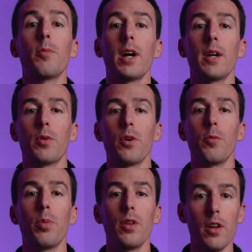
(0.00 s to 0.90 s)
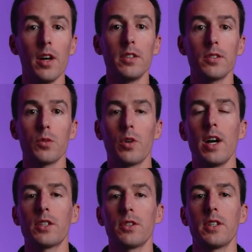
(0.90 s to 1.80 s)
Mic Pro Plus, we're
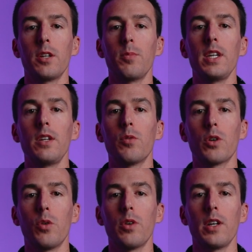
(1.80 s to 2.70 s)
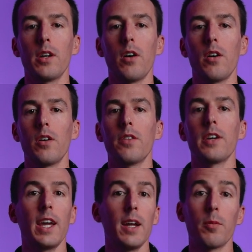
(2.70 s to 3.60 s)
actually going to be recording on the
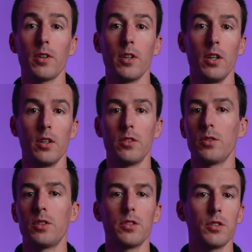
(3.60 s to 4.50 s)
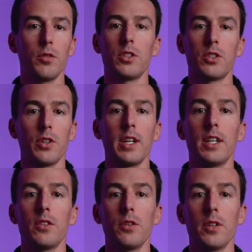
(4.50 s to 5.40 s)
camera. So it's just going straight
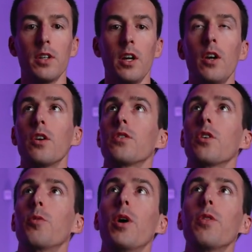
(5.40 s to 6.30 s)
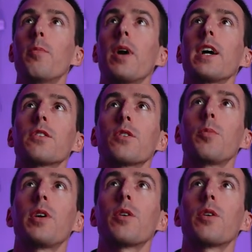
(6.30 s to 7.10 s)
into it. So both the mics are up